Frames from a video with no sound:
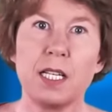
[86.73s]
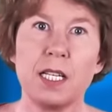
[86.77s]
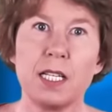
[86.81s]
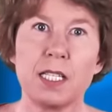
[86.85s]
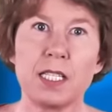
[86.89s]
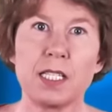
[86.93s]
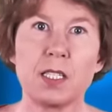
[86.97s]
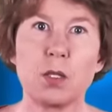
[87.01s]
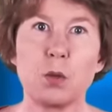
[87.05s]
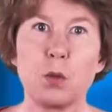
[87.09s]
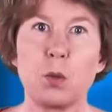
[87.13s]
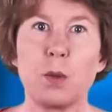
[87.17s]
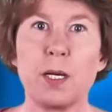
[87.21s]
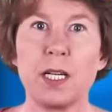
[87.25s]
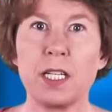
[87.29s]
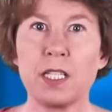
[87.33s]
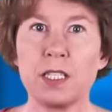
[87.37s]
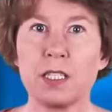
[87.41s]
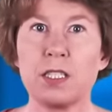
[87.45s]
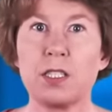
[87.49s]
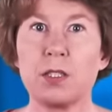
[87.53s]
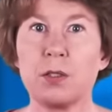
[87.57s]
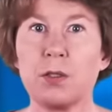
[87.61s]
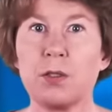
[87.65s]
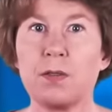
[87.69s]
So where
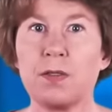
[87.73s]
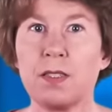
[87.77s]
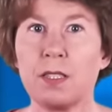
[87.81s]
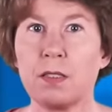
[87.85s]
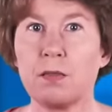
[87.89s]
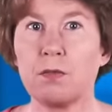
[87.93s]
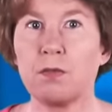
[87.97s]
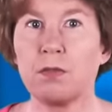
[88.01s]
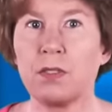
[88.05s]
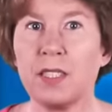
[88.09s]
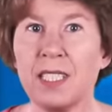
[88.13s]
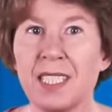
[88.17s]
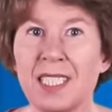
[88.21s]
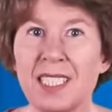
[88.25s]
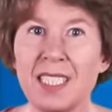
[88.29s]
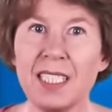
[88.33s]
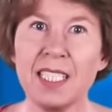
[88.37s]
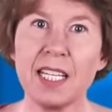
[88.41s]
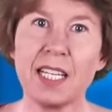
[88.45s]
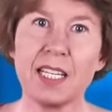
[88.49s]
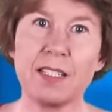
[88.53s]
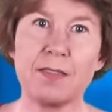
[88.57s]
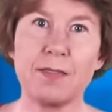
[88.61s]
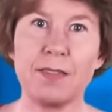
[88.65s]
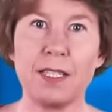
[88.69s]
do the really
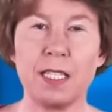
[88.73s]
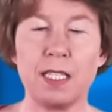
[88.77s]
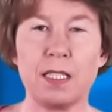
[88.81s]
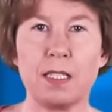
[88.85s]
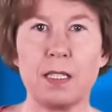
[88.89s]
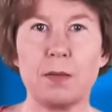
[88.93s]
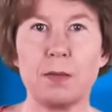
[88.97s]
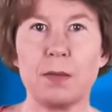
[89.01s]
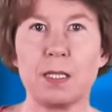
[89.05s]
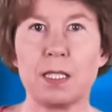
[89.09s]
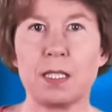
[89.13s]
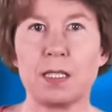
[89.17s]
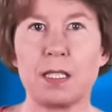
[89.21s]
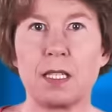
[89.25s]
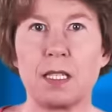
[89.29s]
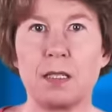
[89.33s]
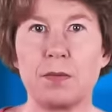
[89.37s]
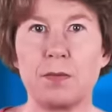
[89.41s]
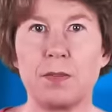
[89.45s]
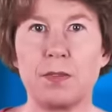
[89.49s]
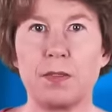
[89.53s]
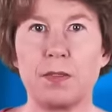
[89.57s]
heavy elements come